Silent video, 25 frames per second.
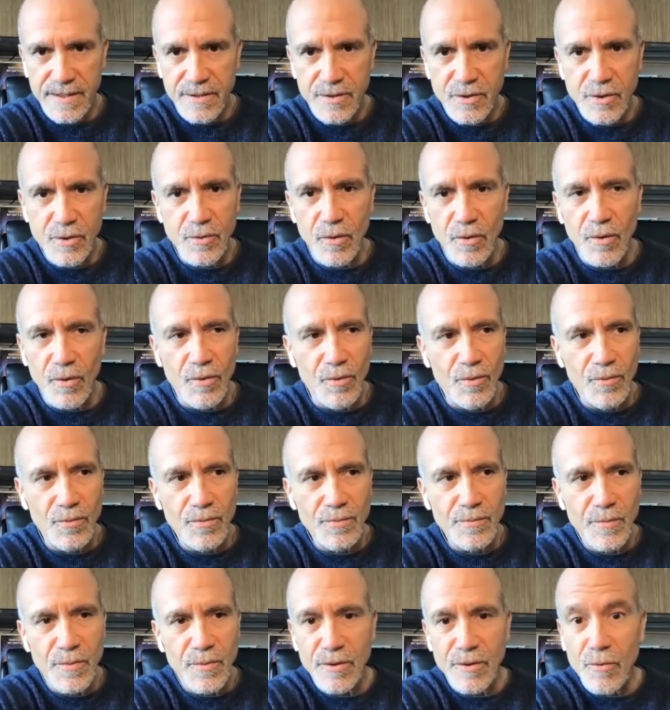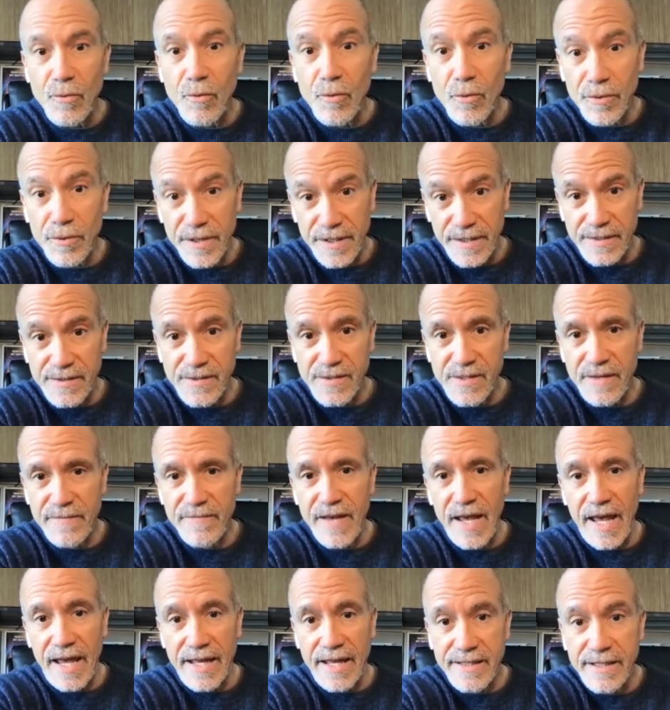to old recordings of
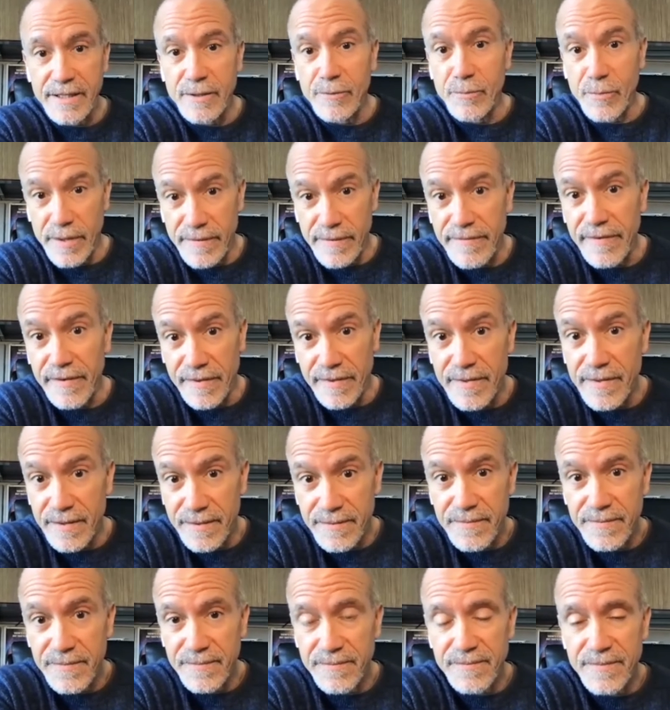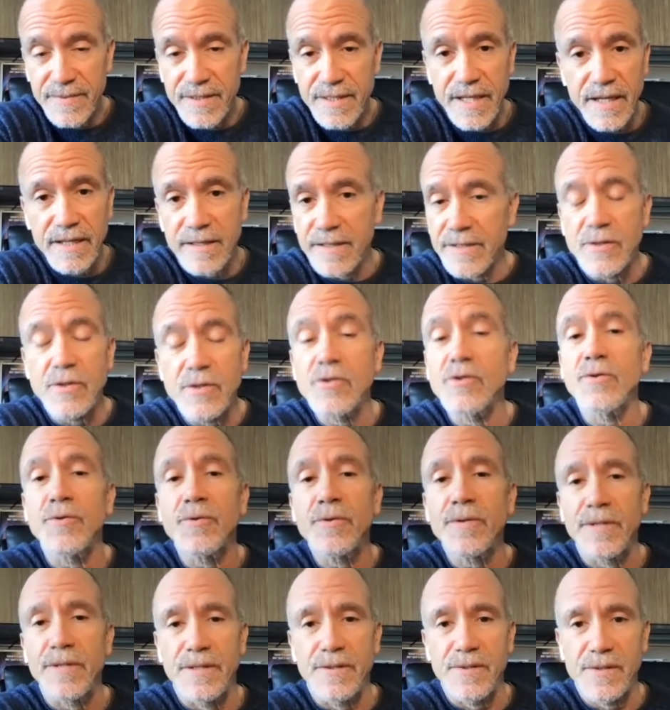Andy Griffith telling
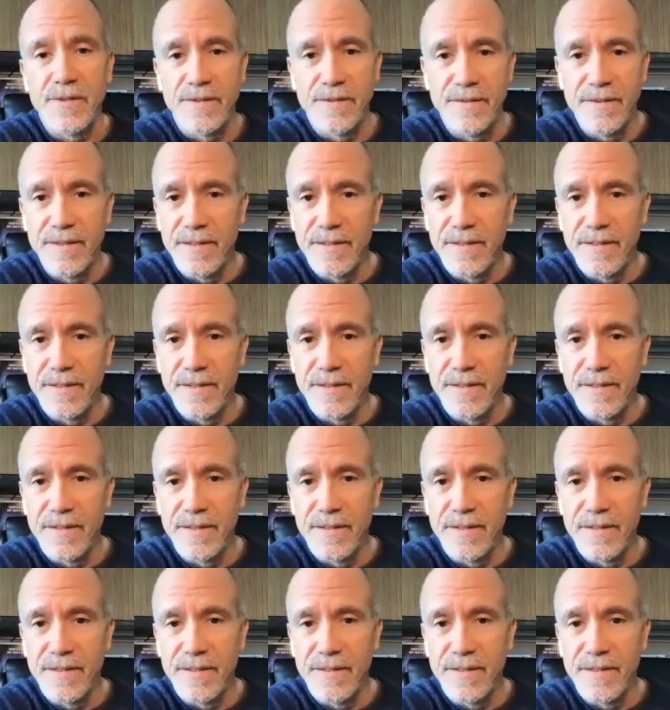stories,